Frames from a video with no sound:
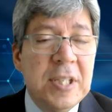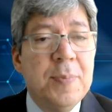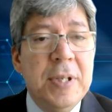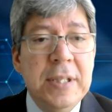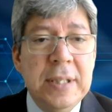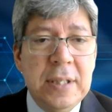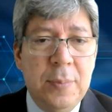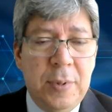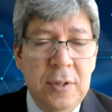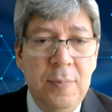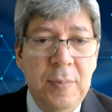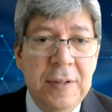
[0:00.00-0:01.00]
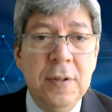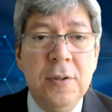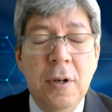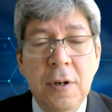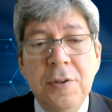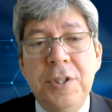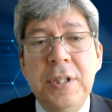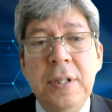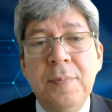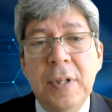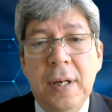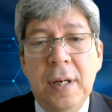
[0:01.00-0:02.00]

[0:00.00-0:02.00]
explicit about the methodology